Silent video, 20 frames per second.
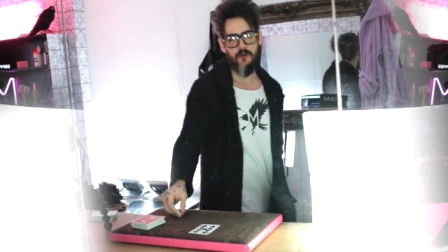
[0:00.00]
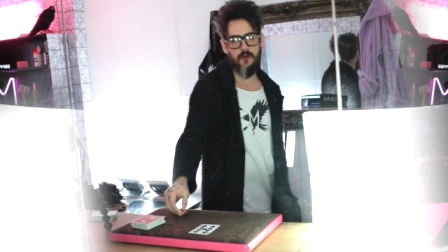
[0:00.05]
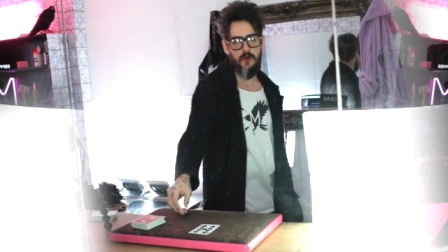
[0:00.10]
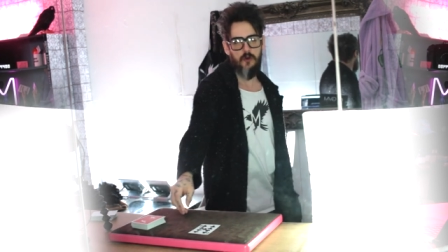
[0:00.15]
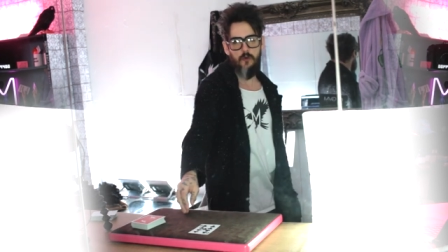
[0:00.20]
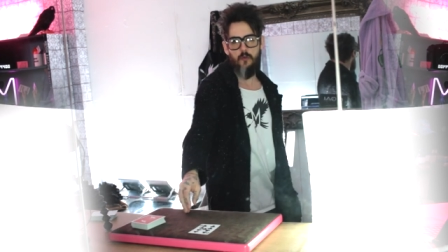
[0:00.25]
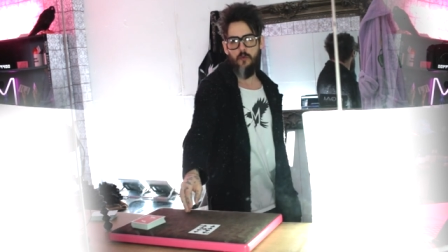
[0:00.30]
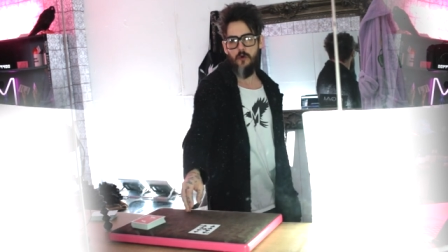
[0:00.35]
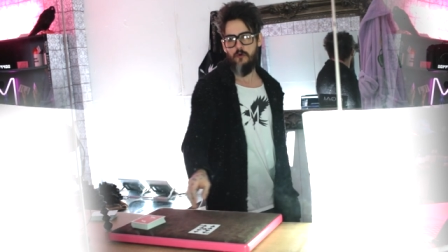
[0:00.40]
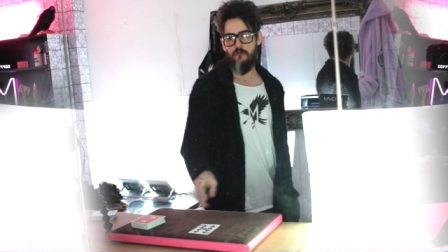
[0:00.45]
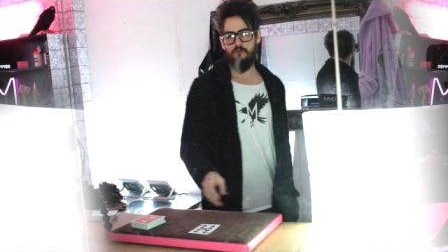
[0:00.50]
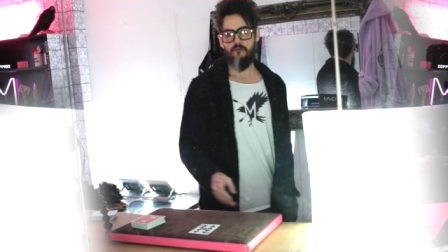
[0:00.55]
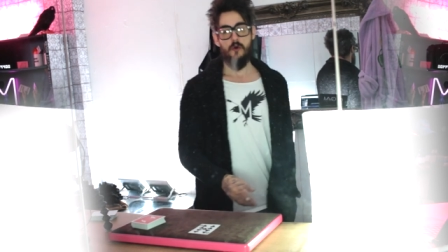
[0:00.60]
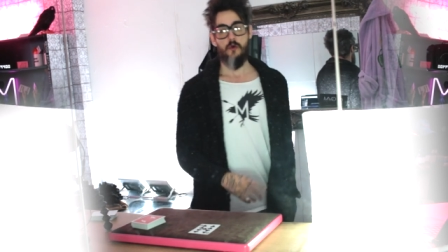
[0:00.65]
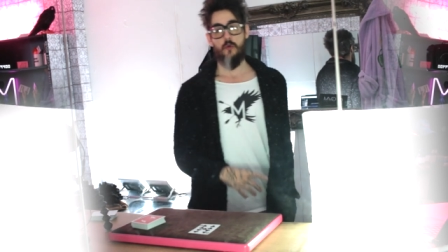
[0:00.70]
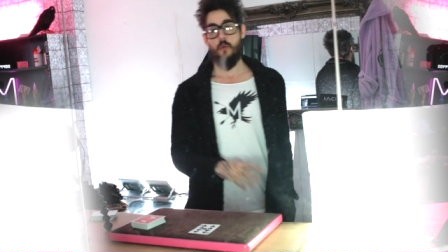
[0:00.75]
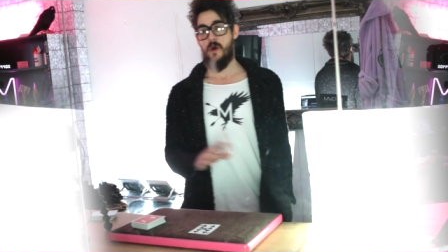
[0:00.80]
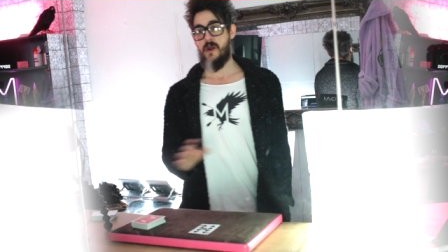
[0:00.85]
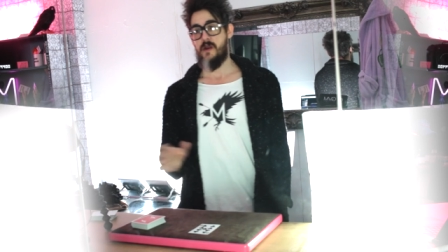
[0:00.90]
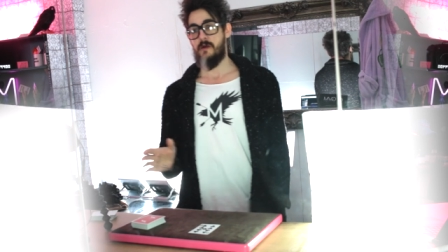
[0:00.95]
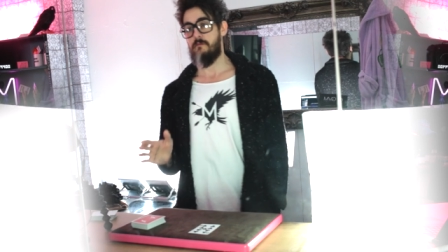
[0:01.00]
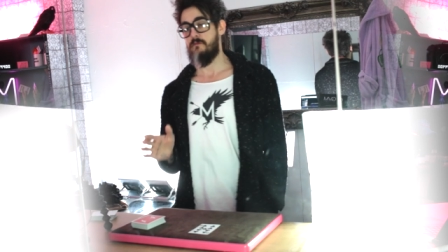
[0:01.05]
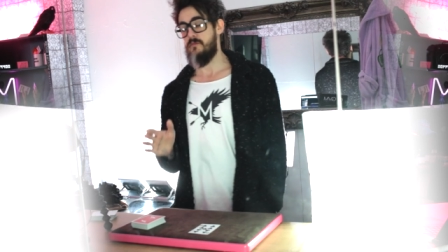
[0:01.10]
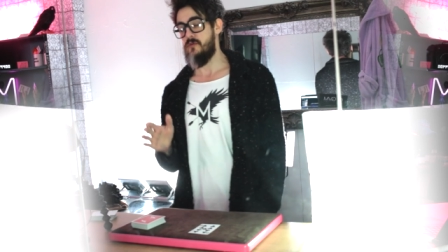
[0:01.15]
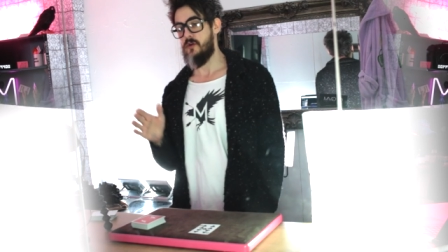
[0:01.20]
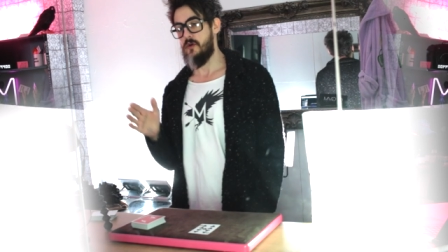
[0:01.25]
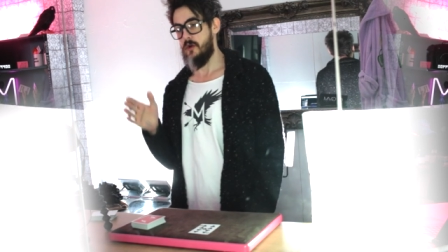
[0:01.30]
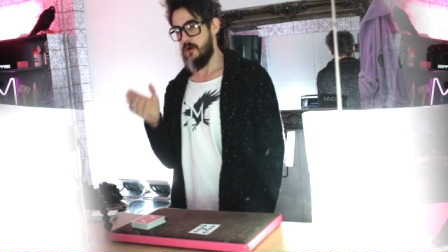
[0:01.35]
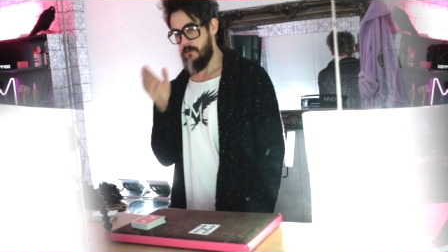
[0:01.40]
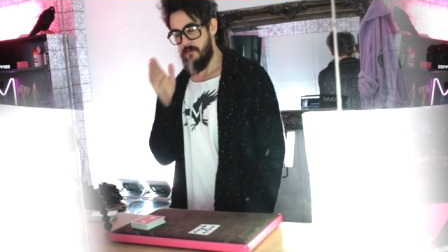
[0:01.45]
you're gonna wanna run away,
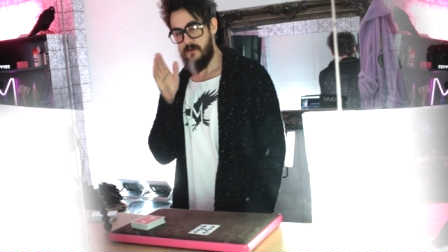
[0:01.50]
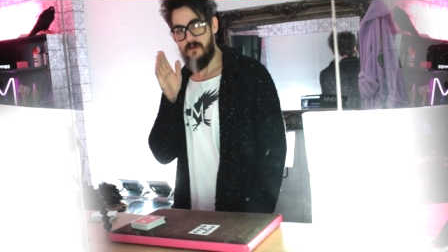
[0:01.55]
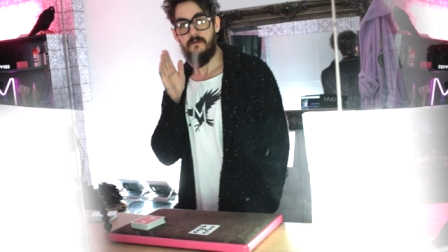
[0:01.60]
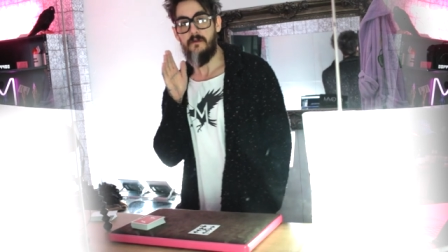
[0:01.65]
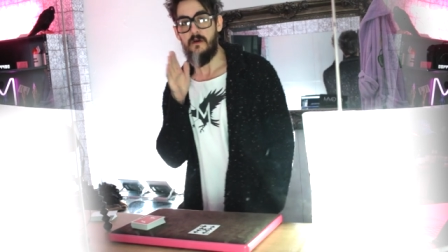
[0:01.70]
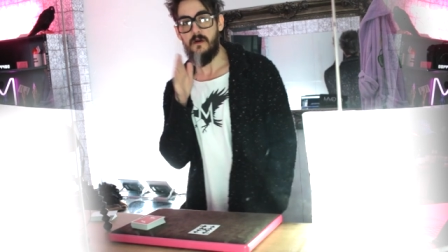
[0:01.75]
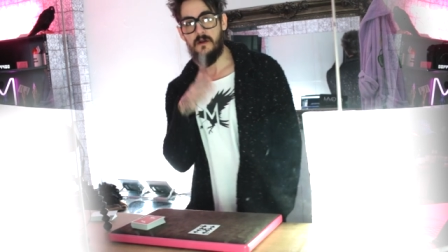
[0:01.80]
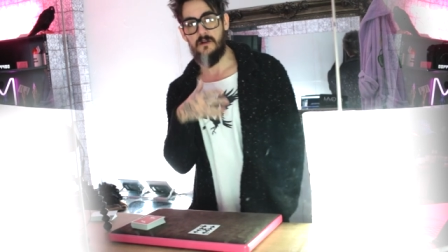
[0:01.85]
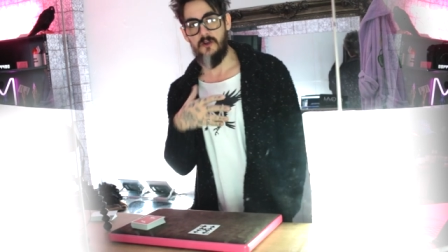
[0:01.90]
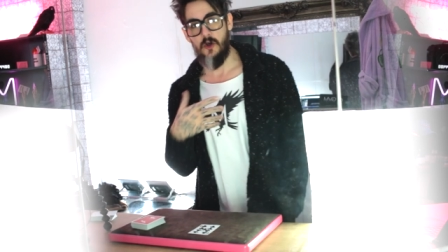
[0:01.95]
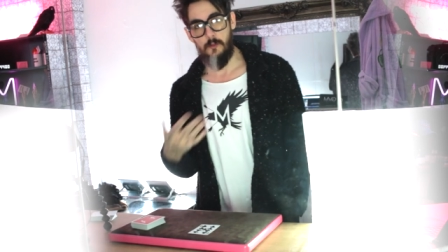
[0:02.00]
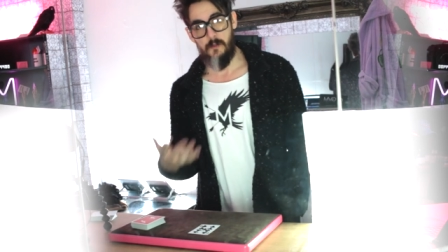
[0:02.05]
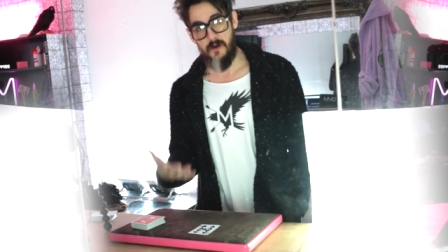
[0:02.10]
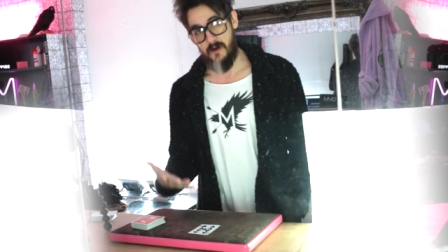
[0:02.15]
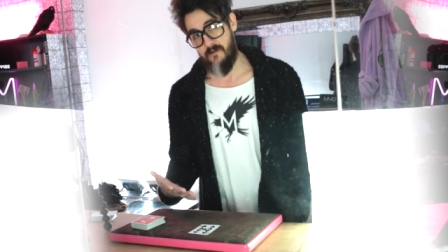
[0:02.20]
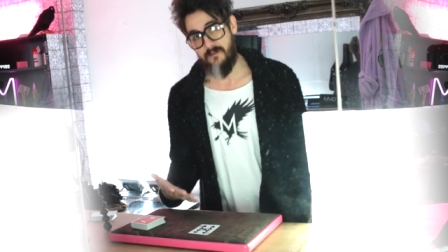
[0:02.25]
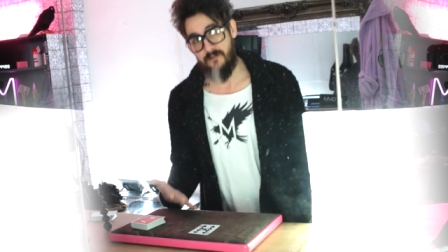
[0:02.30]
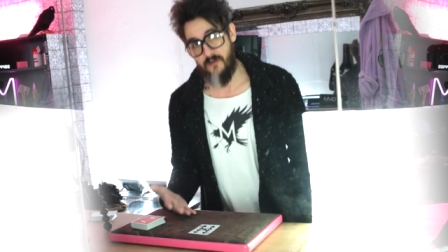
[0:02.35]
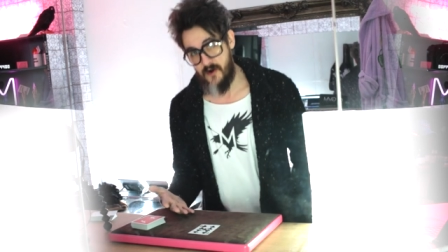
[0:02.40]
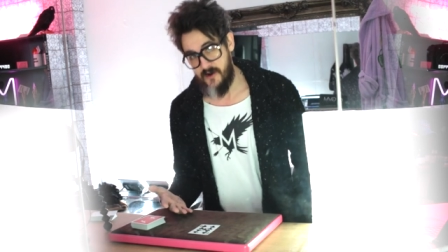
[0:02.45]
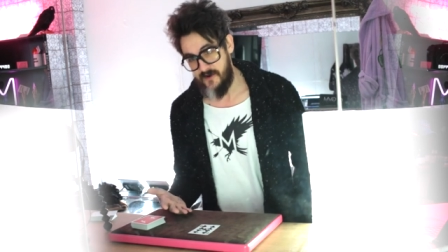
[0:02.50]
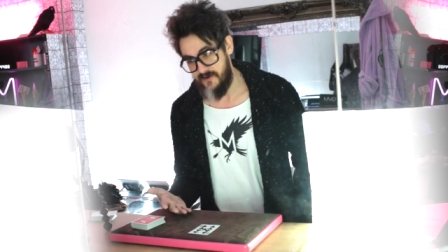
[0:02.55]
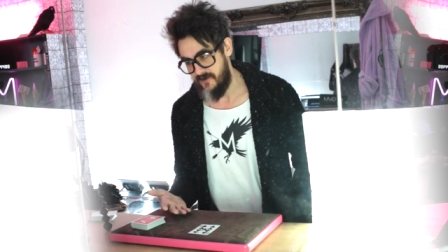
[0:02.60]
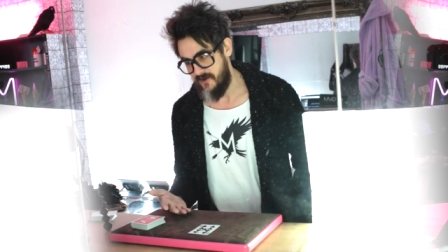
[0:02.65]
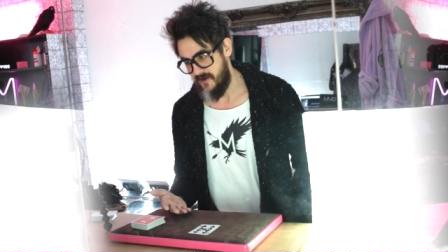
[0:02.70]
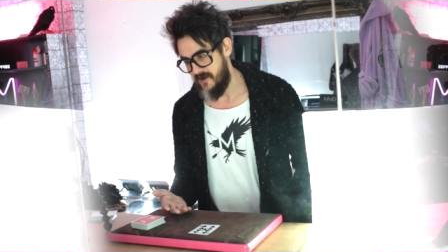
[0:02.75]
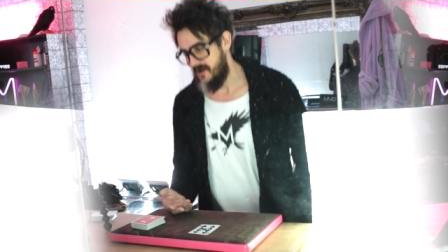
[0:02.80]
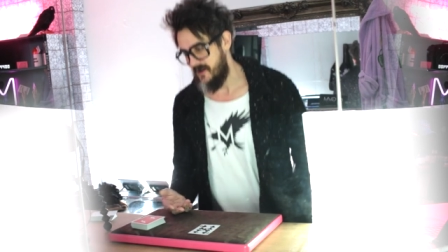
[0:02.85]
you're gonna be a little bit afraid.